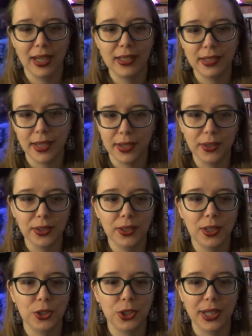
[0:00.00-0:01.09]

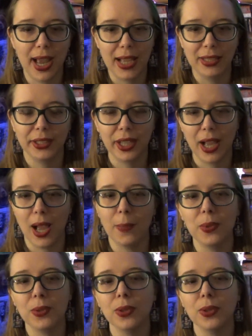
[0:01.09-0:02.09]
until she ends up